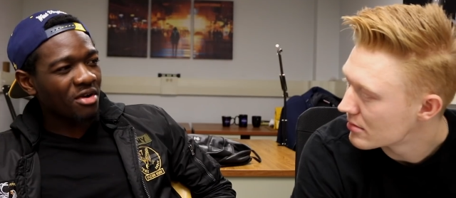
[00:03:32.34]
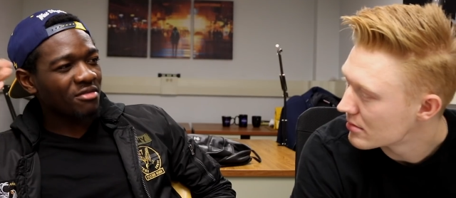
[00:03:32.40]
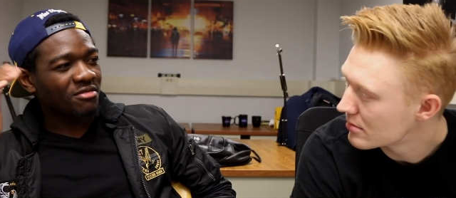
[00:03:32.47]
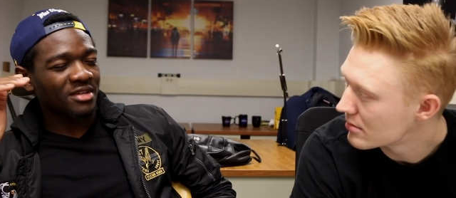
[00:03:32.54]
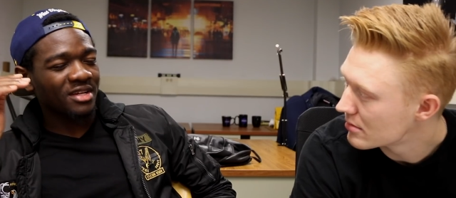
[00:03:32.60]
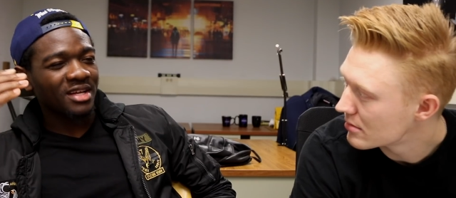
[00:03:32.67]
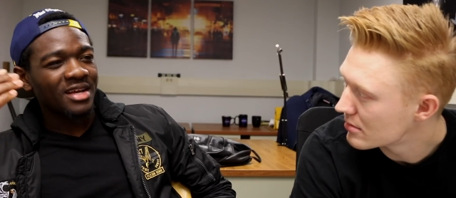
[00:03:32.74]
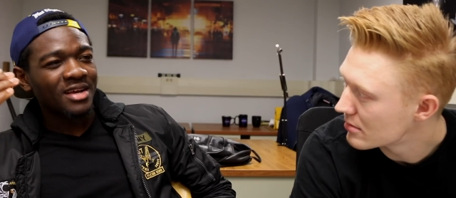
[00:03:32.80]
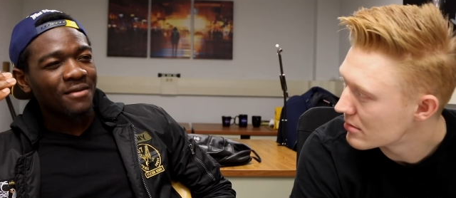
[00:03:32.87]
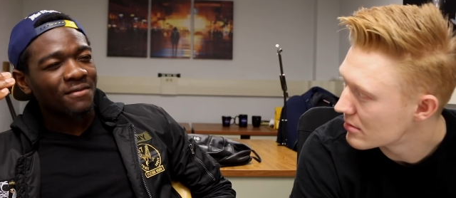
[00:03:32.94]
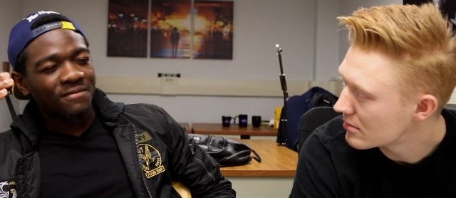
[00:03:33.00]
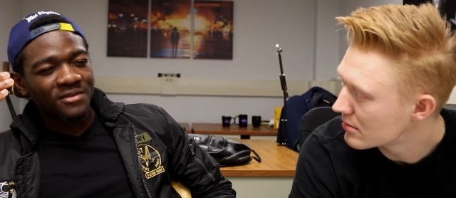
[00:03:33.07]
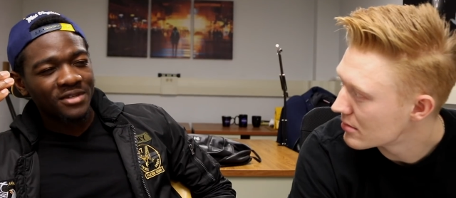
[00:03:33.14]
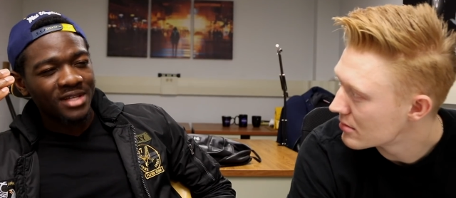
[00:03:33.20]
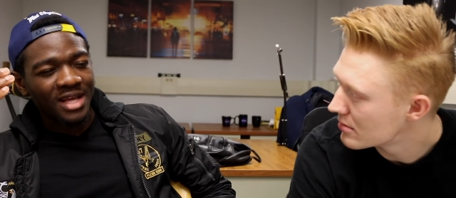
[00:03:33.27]
Speaker 1: of and
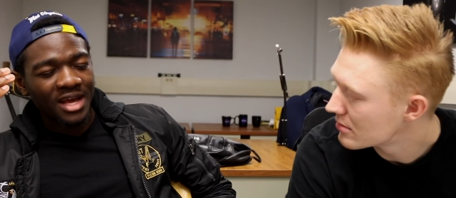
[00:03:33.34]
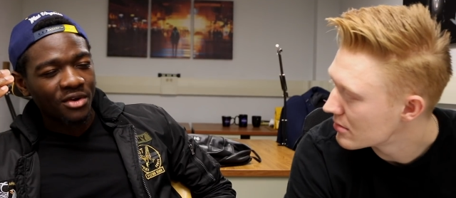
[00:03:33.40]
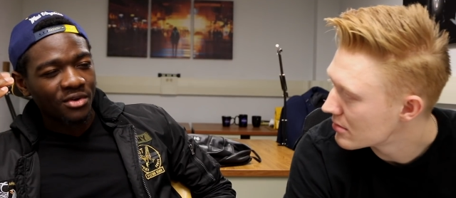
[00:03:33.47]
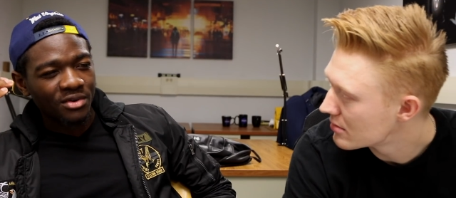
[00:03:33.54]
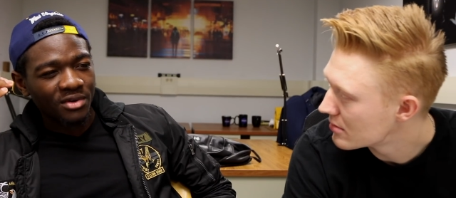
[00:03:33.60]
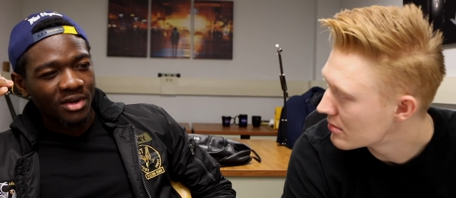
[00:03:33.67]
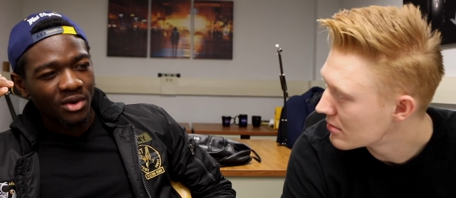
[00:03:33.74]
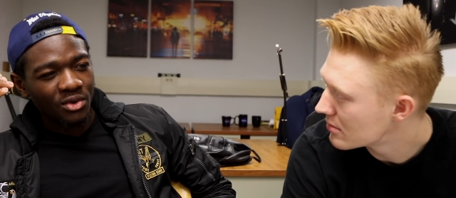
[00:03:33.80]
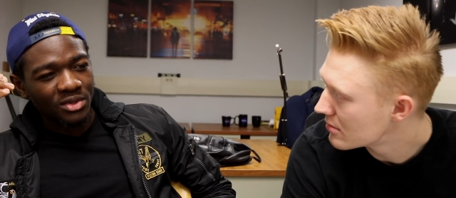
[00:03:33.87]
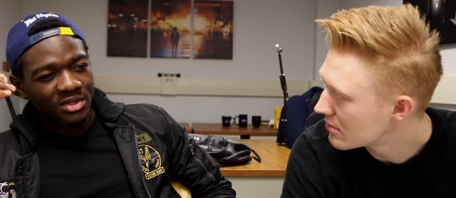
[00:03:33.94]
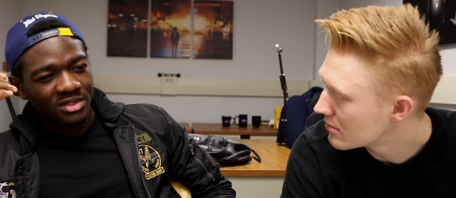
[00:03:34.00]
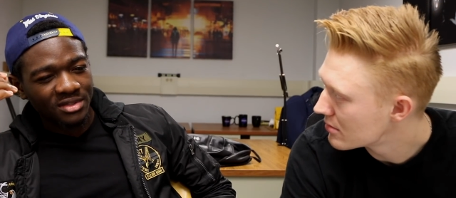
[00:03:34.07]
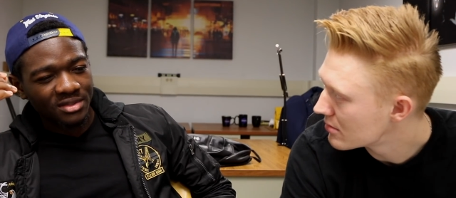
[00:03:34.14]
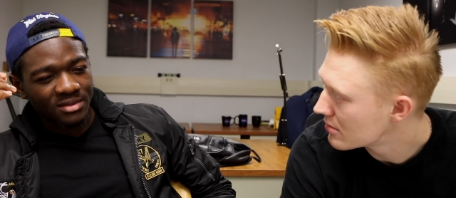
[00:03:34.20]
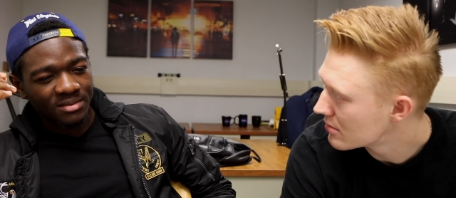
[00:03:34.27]
I don't it
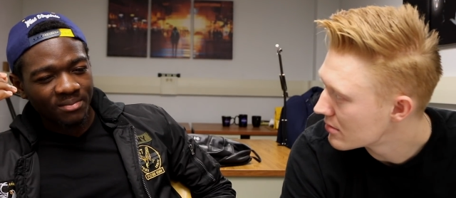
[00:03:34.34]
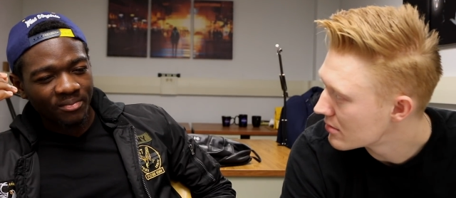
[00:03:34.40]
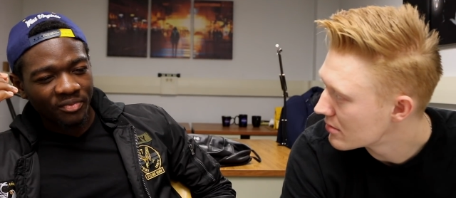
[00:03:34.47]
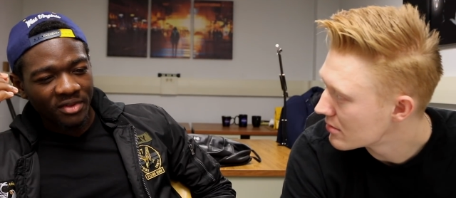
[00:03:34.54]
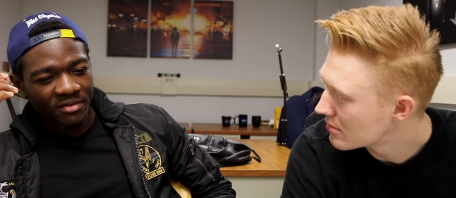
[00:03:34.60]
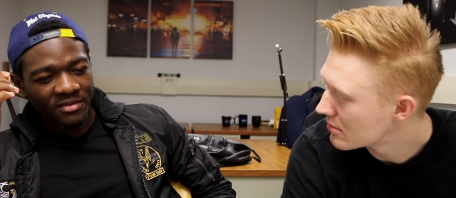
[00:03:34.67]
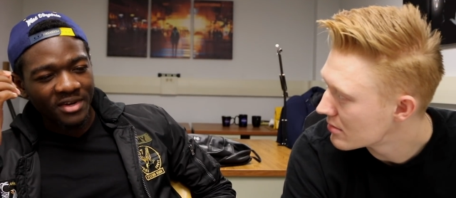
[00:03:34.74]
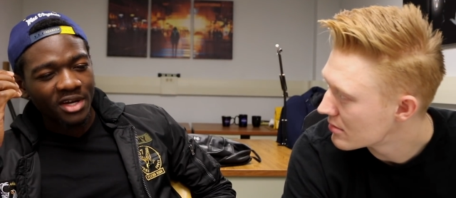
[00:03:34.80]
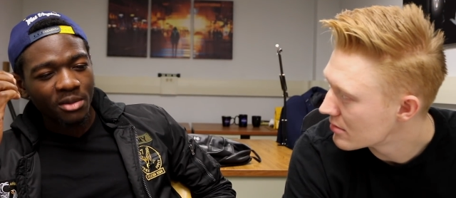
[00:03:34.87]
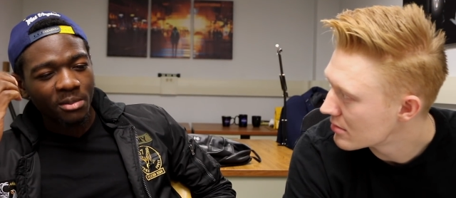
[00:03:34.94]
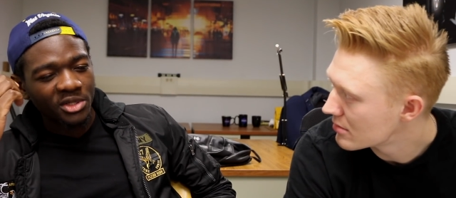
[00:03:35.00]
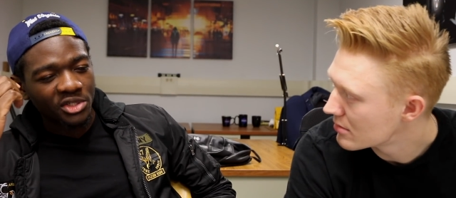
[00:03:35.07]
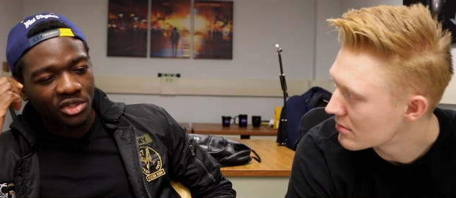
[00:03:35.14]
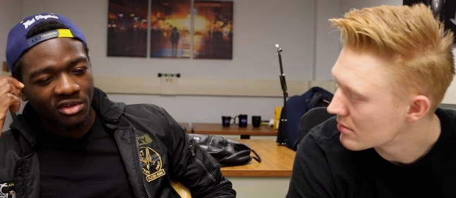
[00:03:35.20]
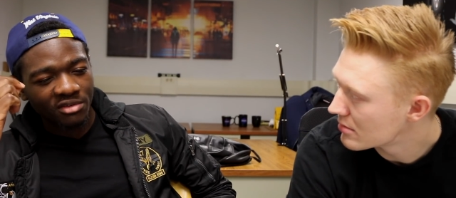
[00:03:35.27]
was very
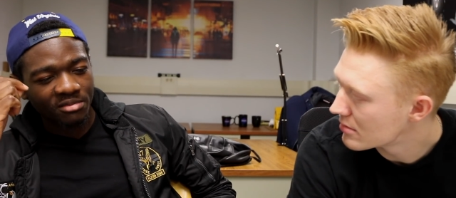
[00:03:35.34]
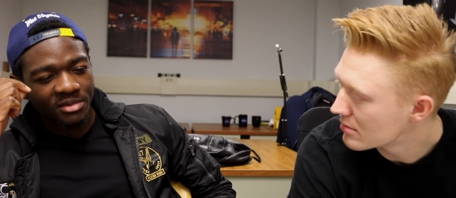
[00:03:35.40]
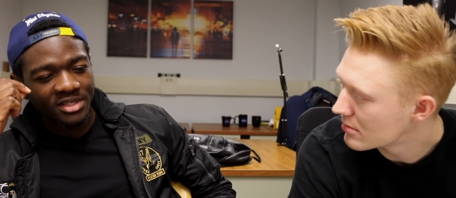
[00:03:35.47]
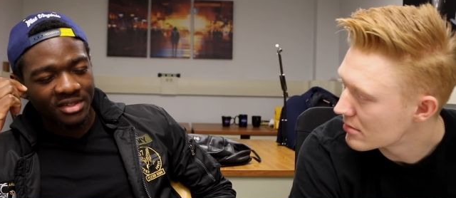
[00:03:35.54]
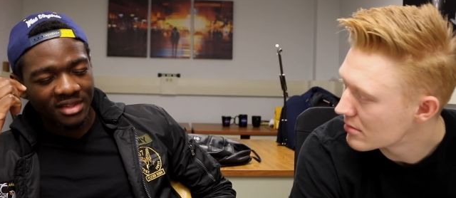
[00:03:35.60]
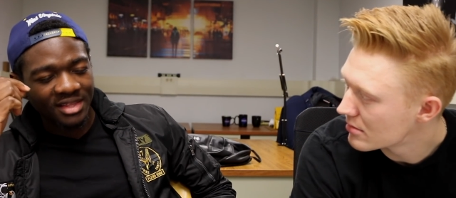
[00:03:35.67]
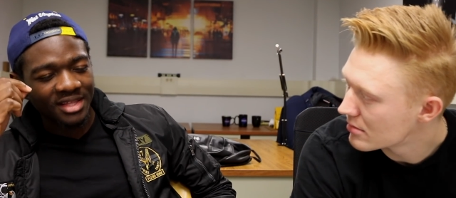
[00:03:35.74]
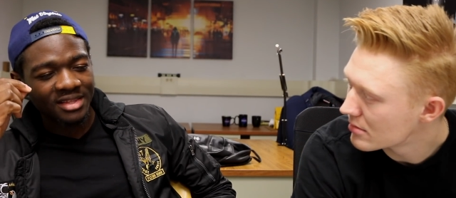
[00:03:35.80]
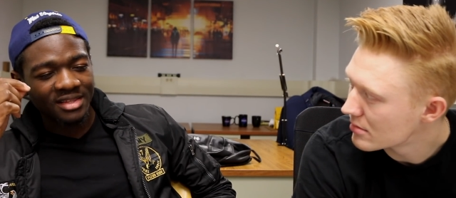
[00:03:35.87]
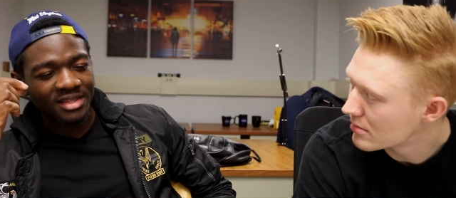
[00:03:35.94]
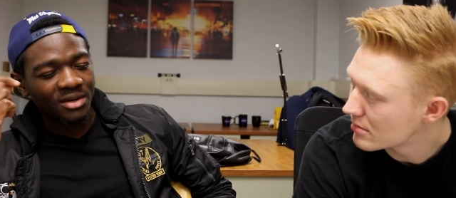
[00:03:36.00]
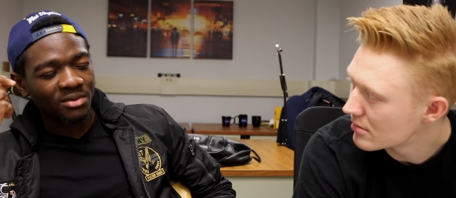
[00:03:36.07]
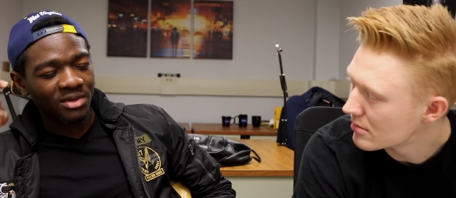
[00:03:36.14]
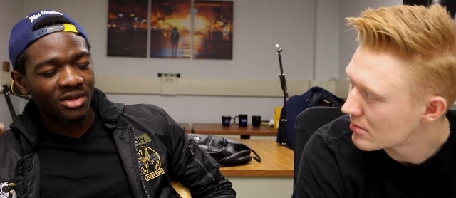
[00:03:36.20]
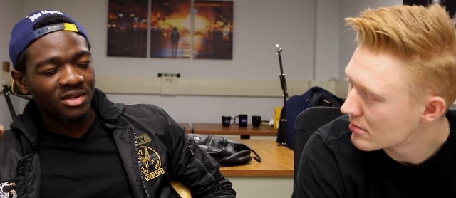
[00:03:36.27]
immature of me to think
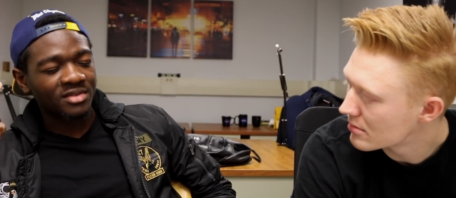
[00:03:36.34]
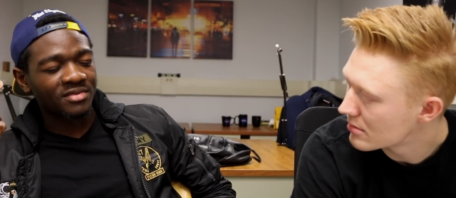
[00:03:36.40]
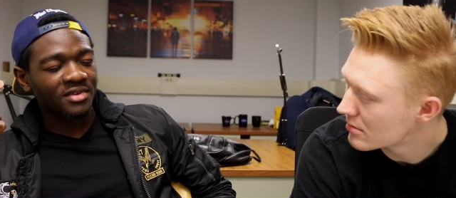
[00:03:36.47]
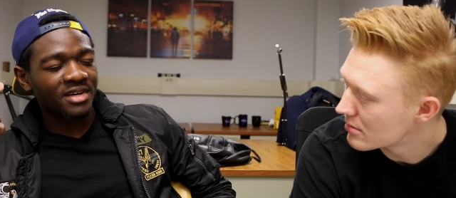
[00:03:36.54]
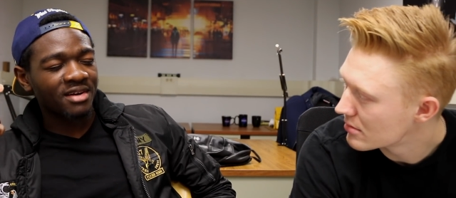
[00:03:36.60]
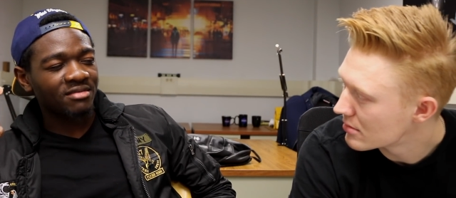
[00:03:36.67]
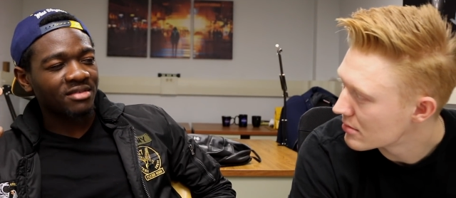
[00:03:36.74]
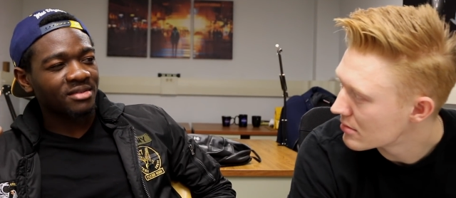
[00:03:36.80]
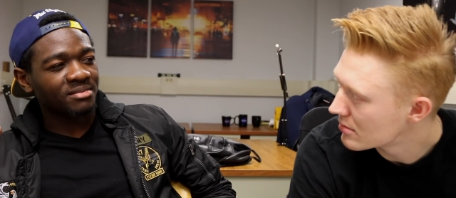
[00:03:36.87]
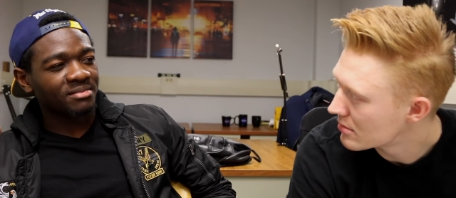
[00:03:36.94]
that, that would last forever.